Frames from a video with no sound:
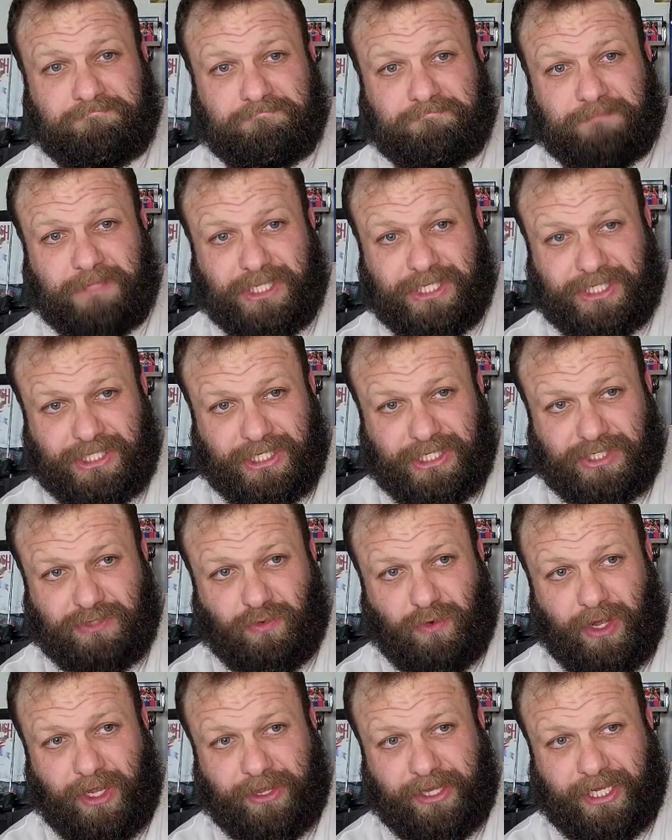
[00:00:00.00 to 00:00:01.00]
this is
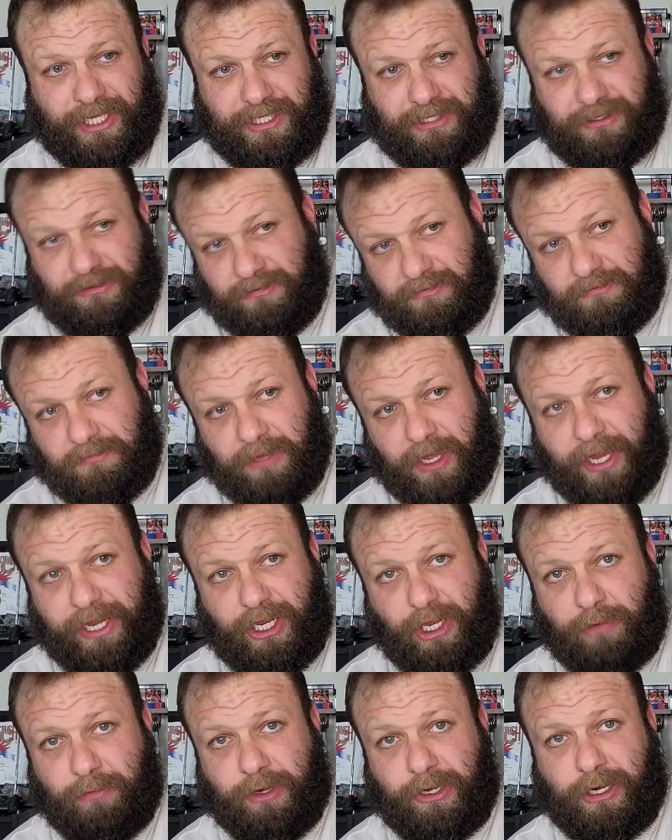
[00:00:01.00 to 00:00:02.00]
one that a
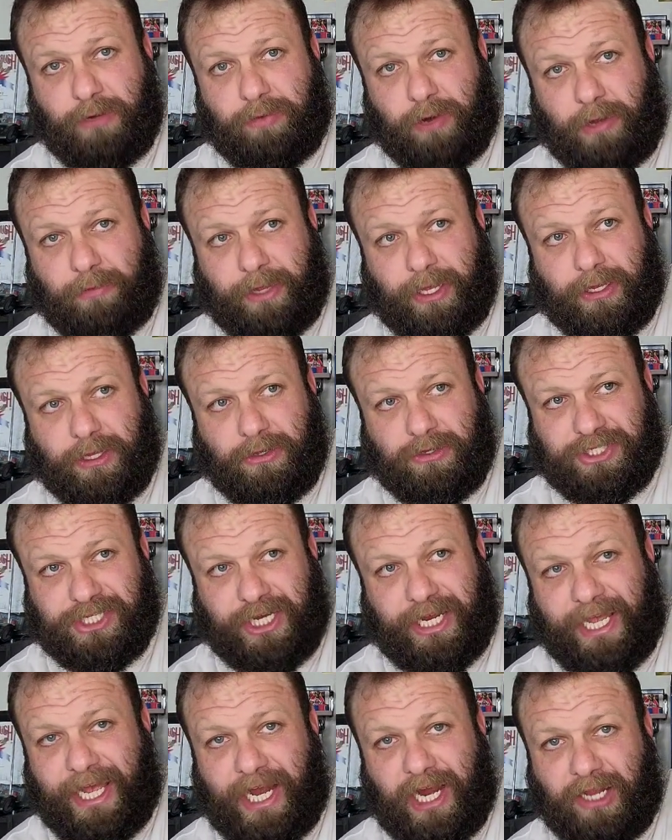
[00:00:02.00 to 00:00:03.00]
human could probably close
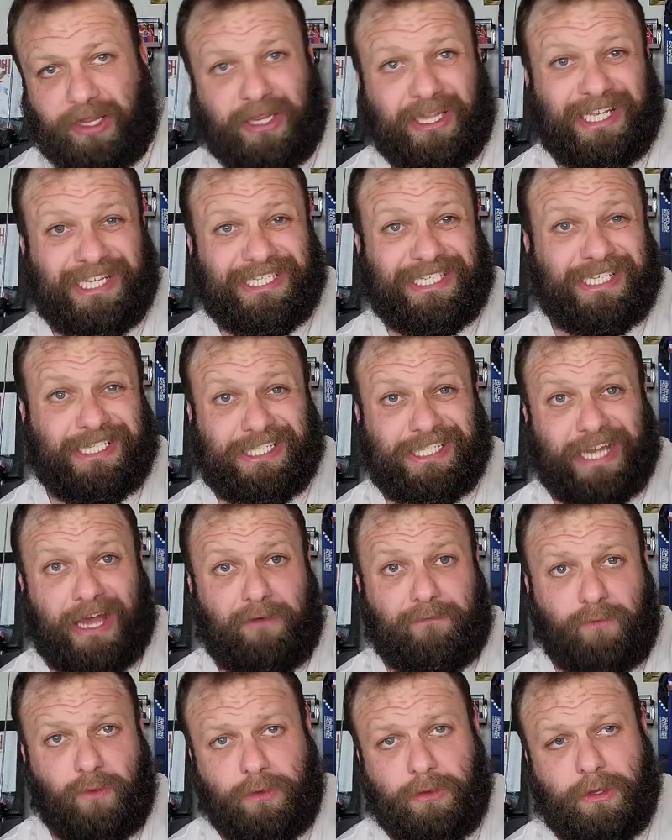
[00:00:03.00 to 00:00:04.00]
any higher than this. It's doubtful.